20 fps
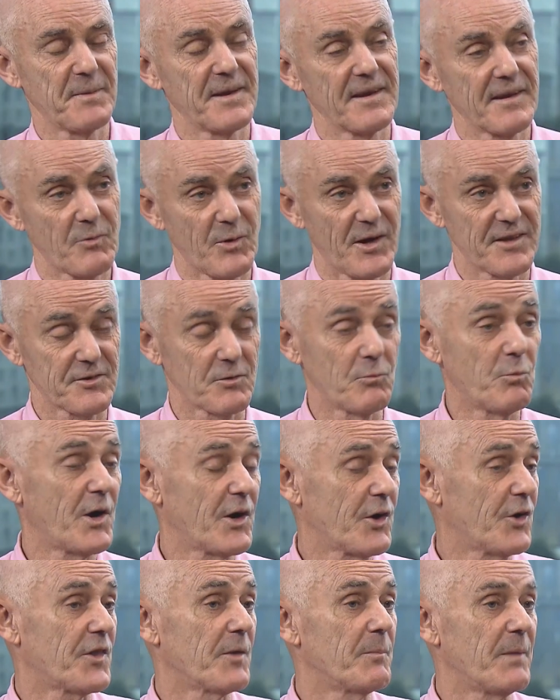me the question, where
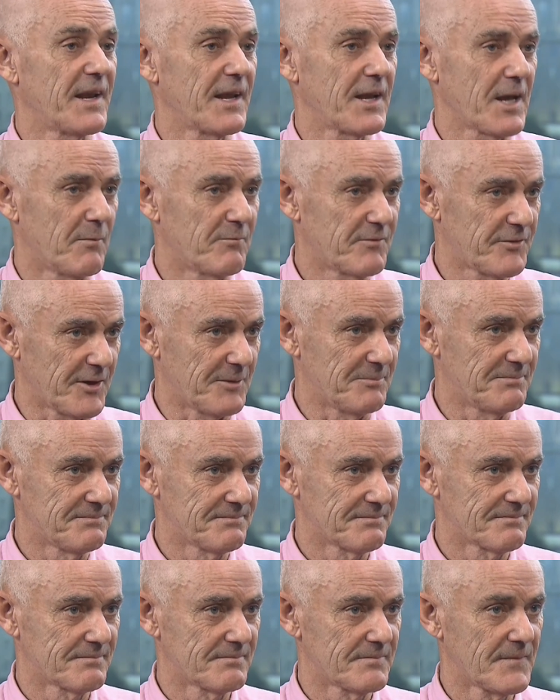could the money come from?
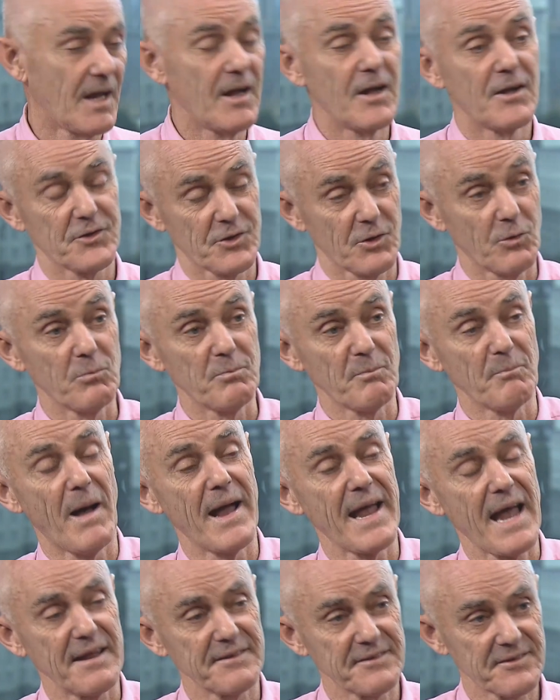So
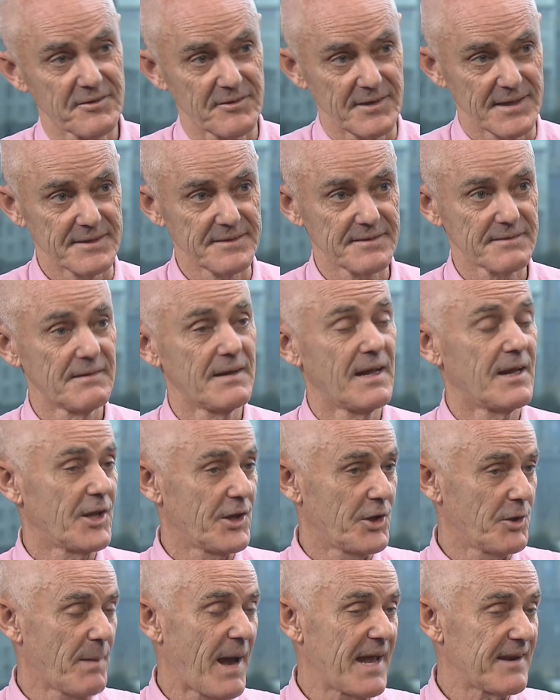my answer is,
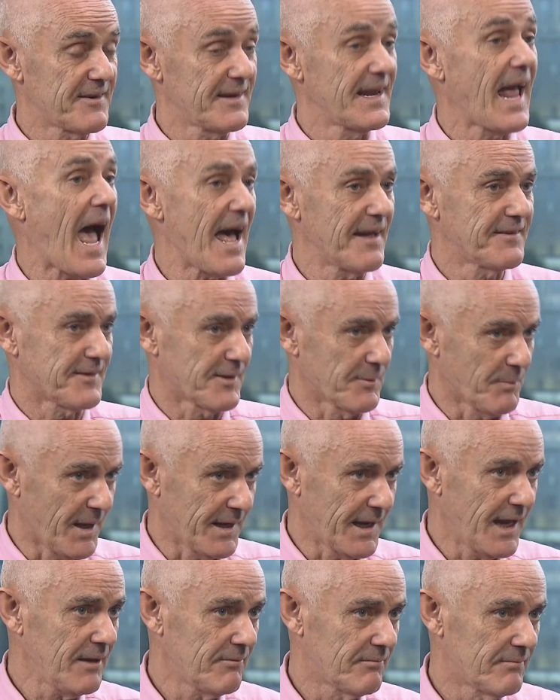humanity has the
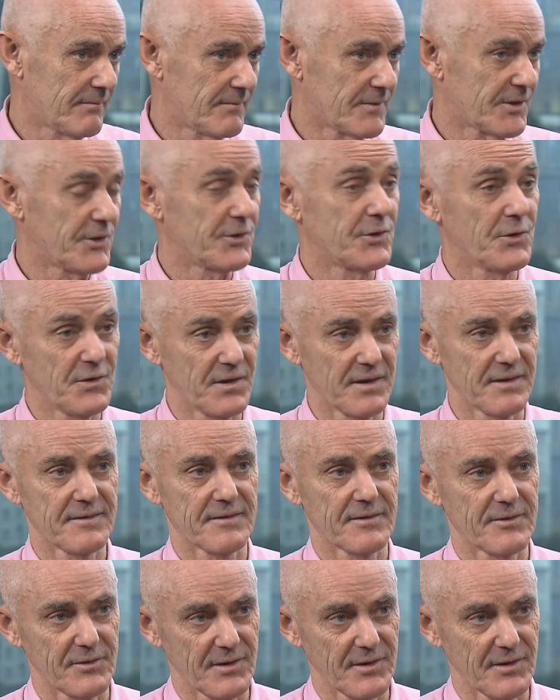money to do this